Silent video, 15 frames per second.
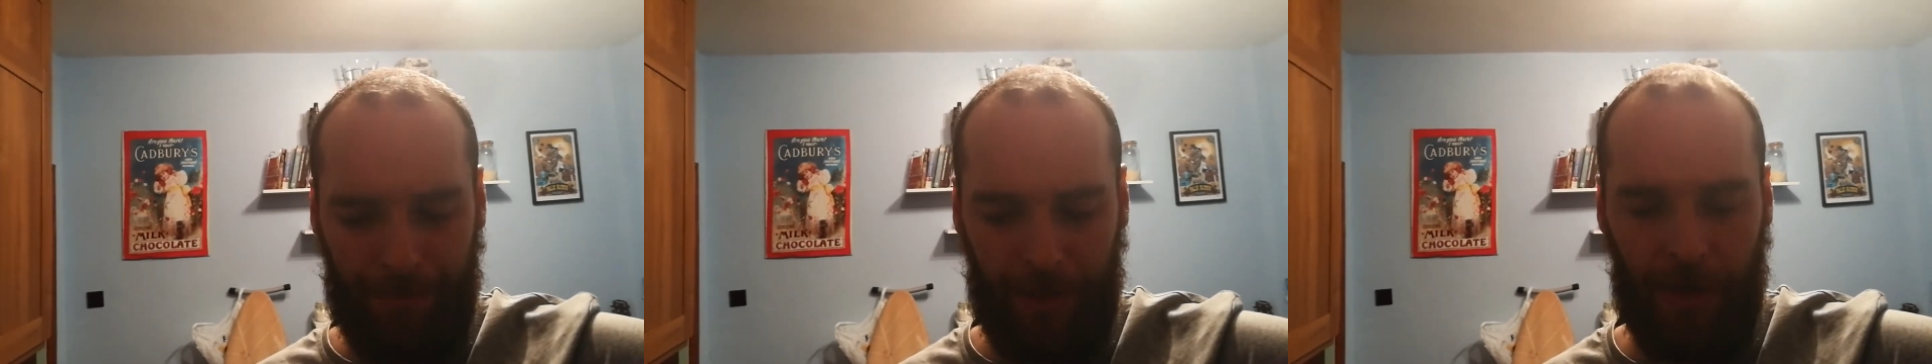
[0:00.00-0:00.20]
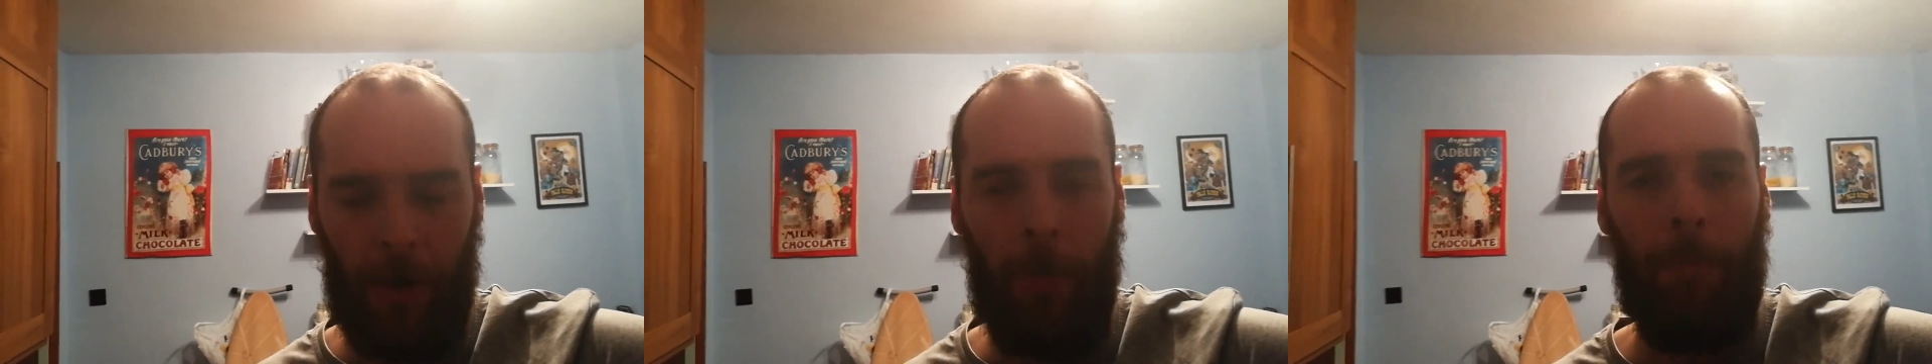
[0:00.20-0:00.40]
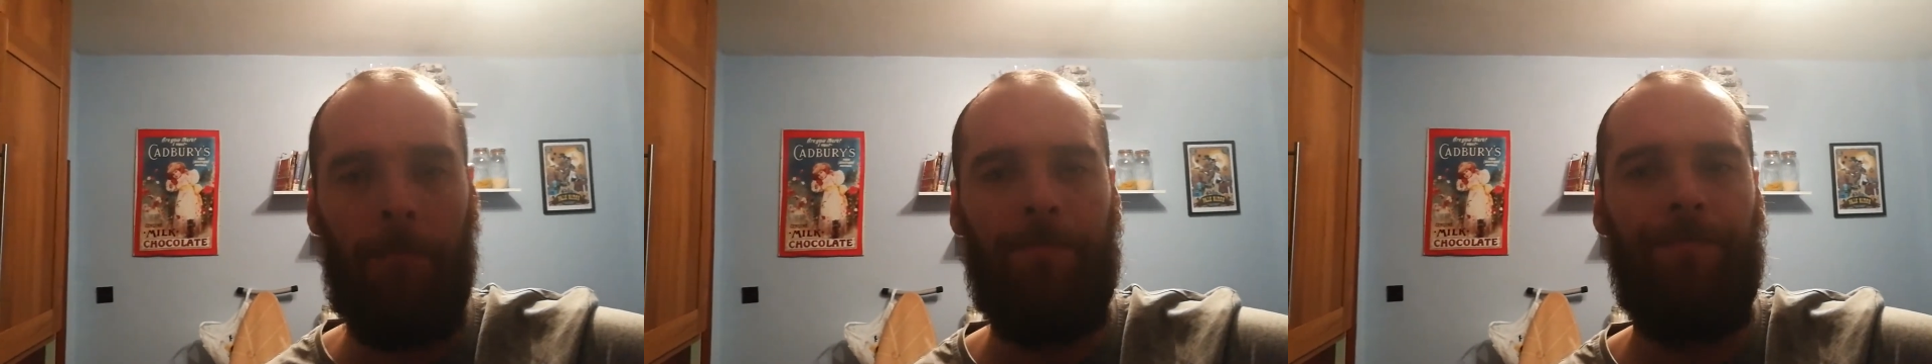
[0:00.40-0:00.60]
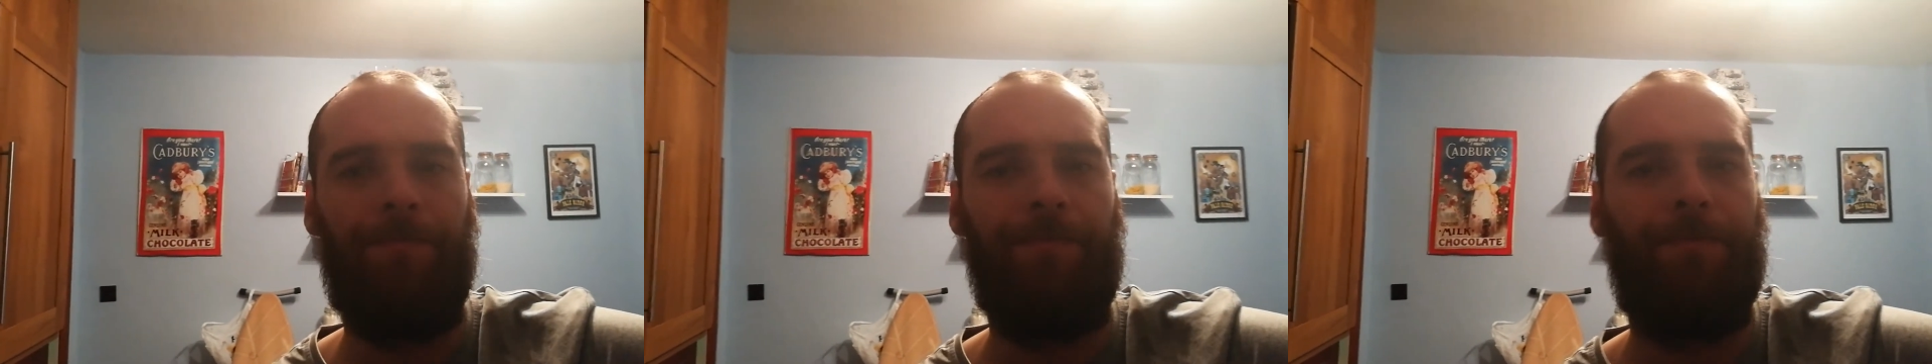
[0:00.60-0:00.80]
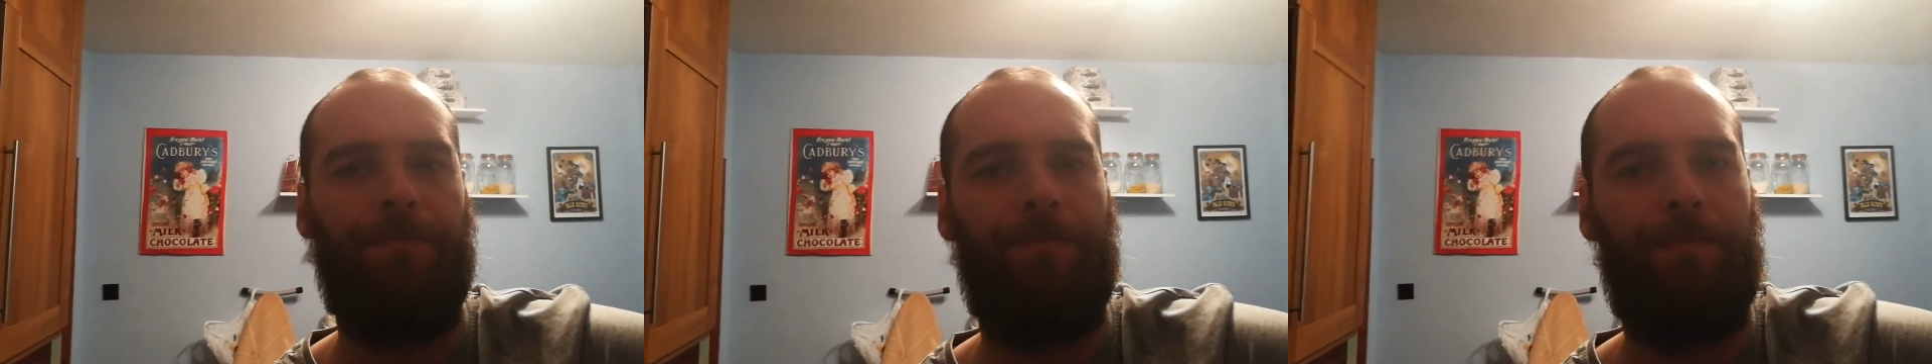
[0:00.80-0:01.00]
You know,
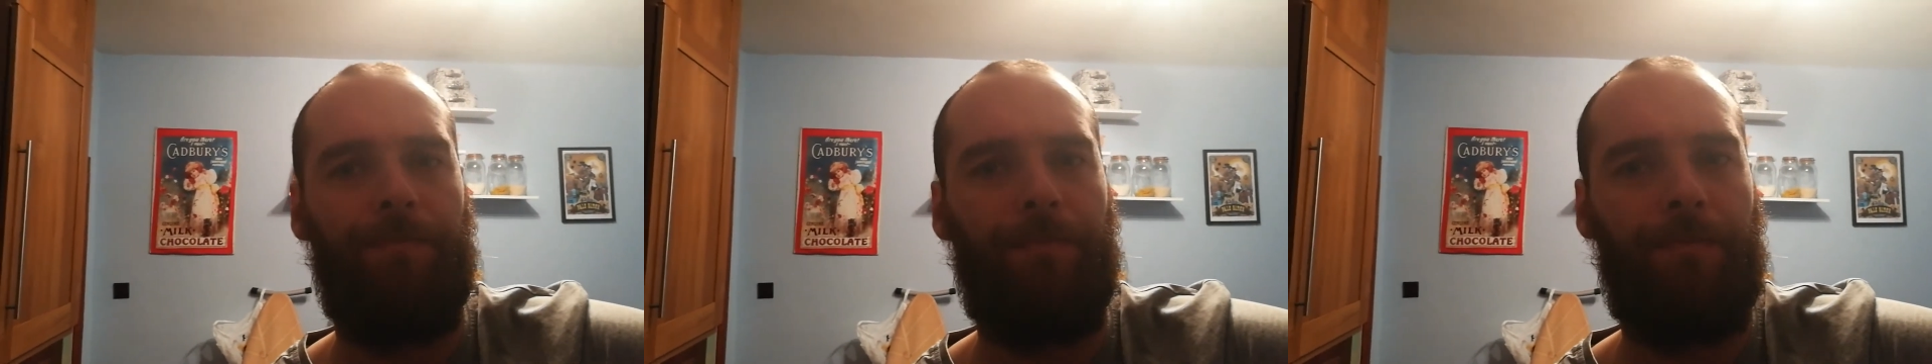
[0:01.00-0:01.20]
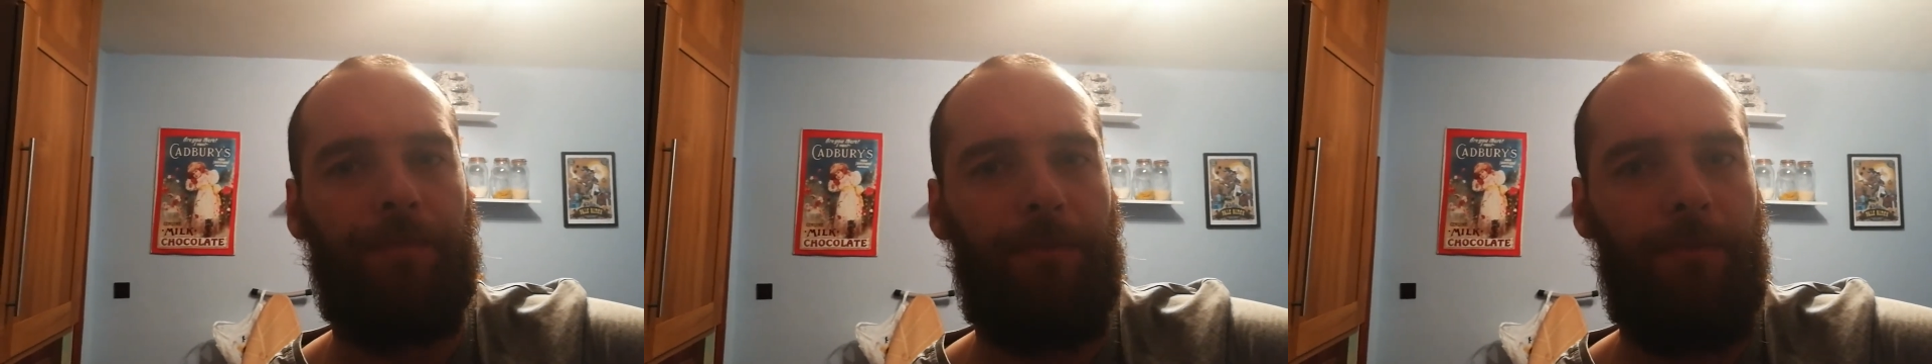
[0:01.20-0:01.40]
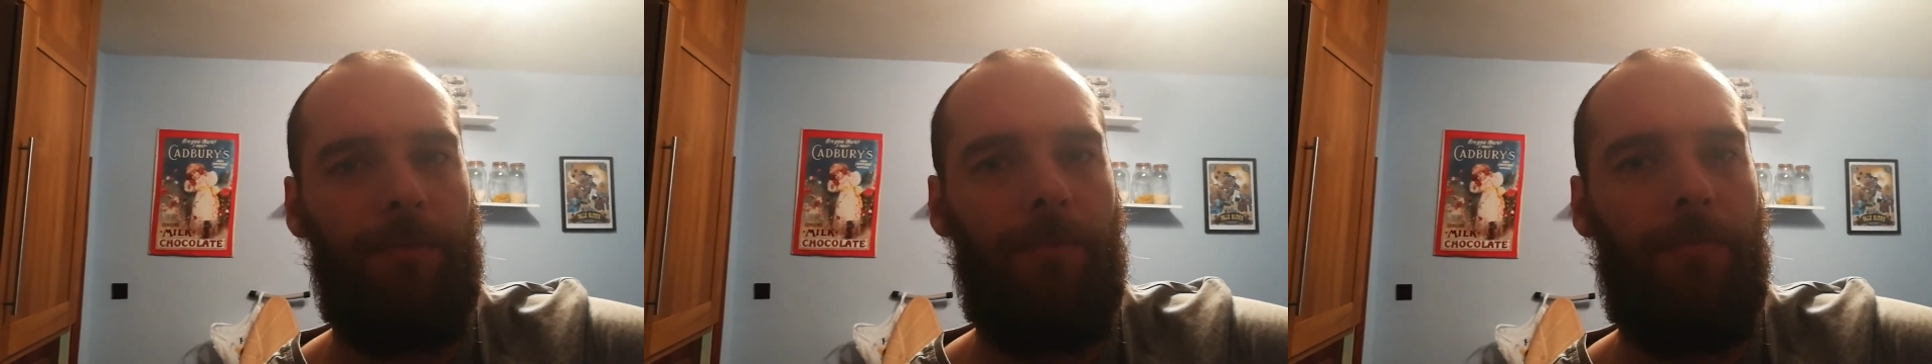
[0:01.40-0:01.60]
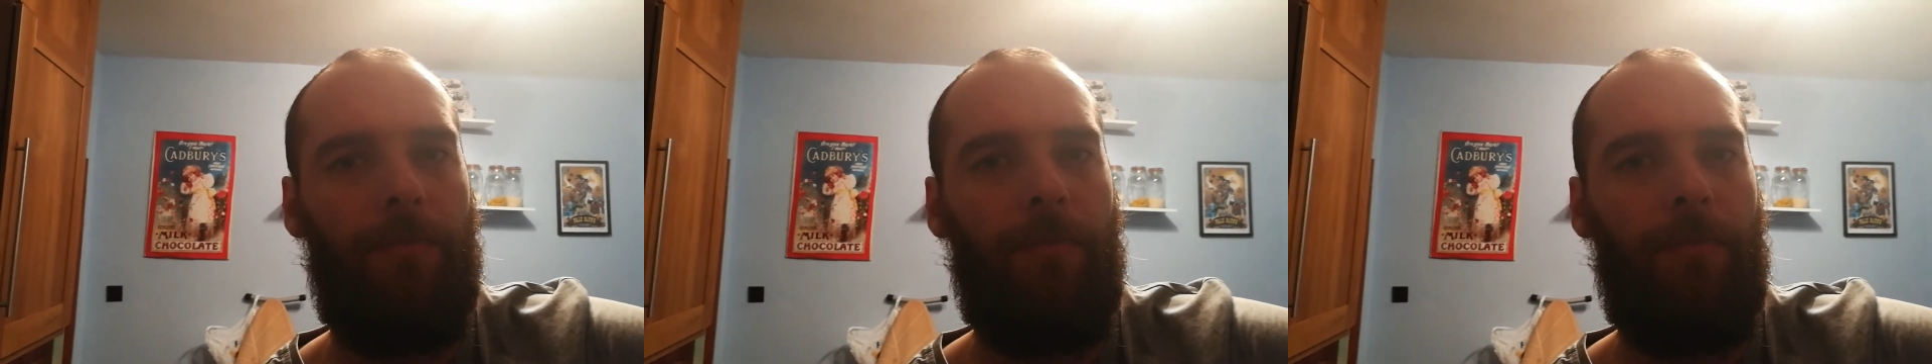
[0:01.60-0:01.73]
I'm